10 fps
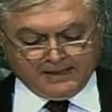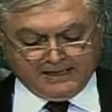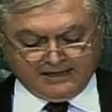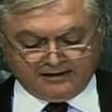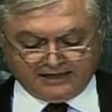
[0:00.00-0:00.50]

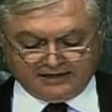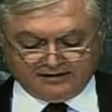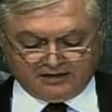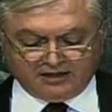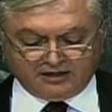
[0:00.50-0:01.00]
here and
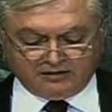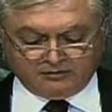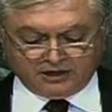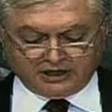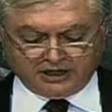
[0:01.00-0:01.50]
there
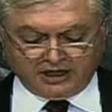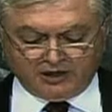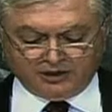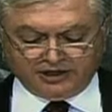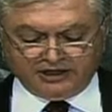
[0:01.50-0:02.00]
by
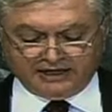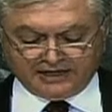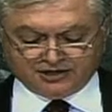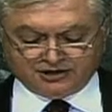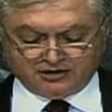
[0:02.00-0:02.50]
our
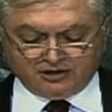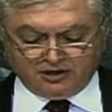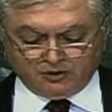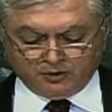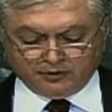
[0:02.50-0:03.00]
inaction,
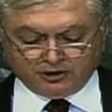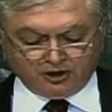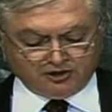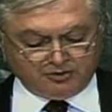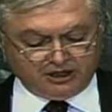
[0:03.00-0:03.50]
we would
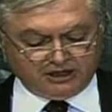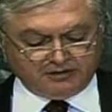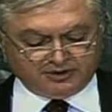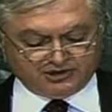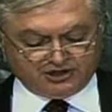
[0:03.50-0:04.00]
not be in a
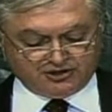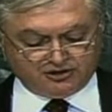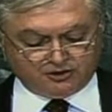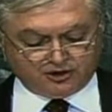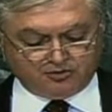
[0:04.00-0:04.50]
position
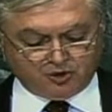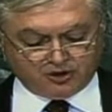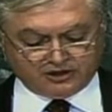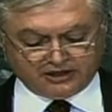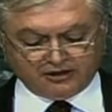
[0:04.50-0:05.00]
to
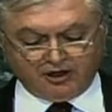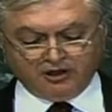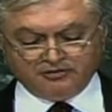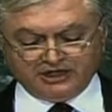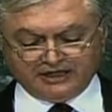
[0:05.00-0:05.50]
report that all
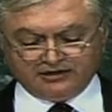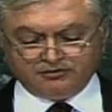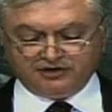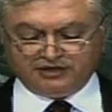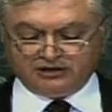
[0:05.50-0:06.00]
Millennium
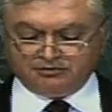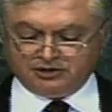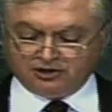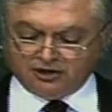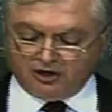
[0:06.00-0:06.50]

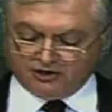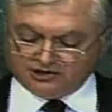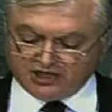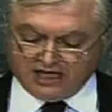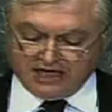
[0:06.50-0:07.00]
Development Goals
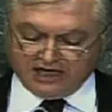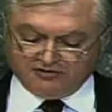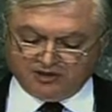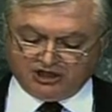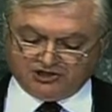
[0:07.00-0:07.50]
have
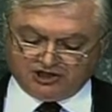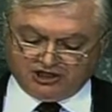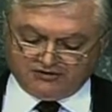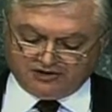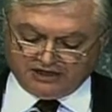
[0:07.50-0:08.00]
been
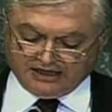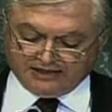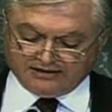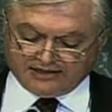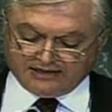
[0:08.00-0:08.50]
achieved
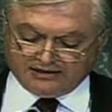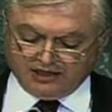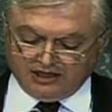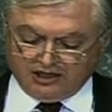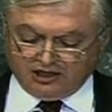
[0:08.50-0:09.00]
and that
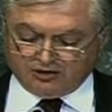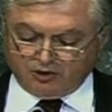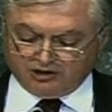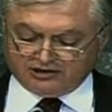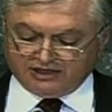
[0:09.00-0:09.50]

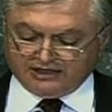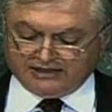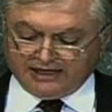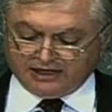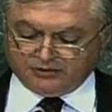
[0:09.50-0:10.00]
equality and
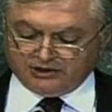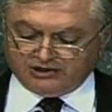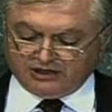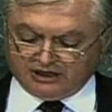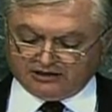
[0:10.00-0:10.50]

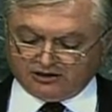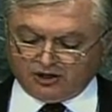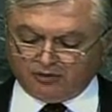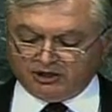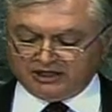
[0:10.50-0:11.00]
equity at the
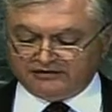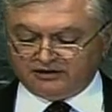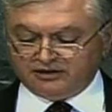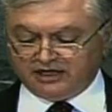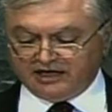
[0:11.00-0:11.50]
global
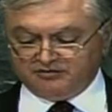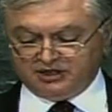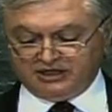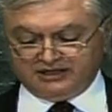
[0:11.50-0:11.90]
level have been